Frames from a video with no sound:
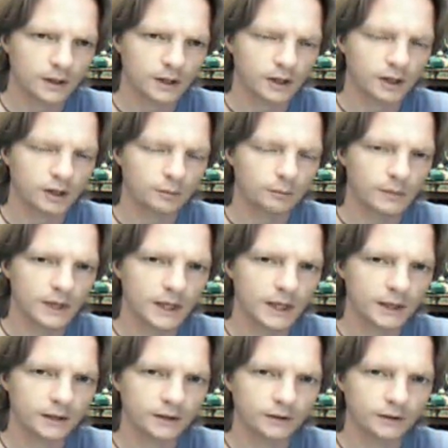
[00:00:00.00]
and
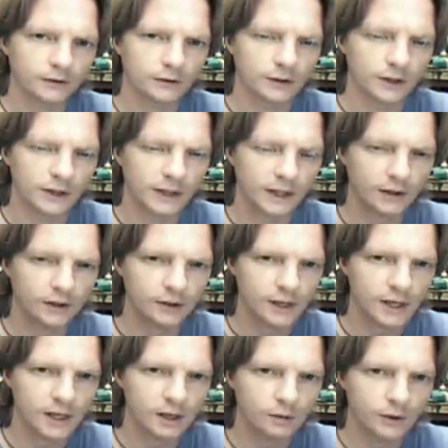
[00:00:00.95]
combine it into
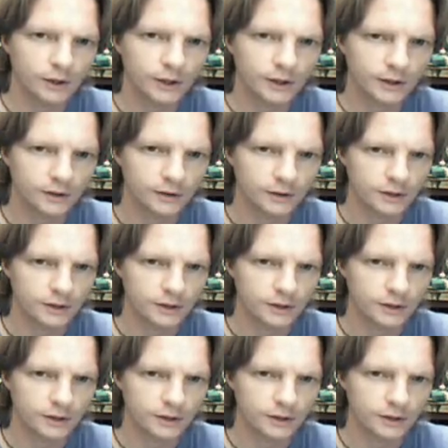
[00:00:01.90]
another artwork